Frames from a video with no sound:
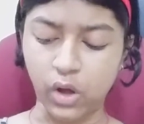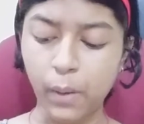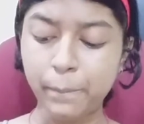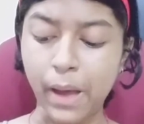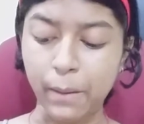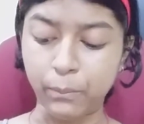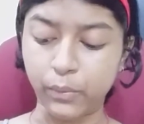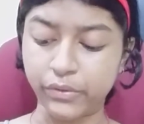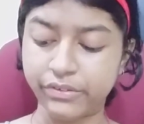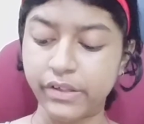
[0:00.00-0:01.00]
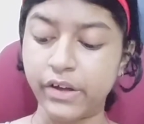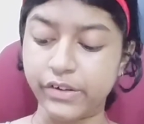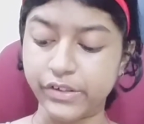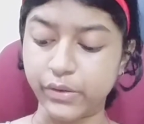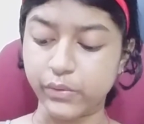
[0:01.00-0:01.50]
of bamboos
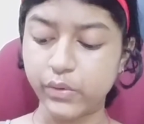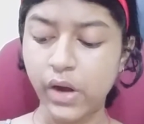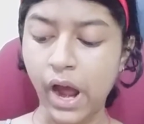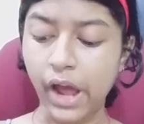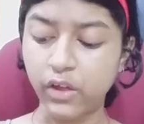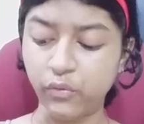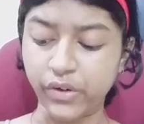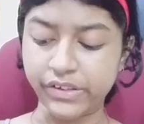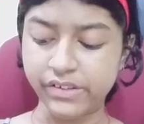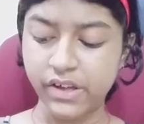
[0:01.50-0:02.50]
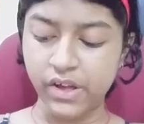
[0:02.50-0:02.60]
due to high wind,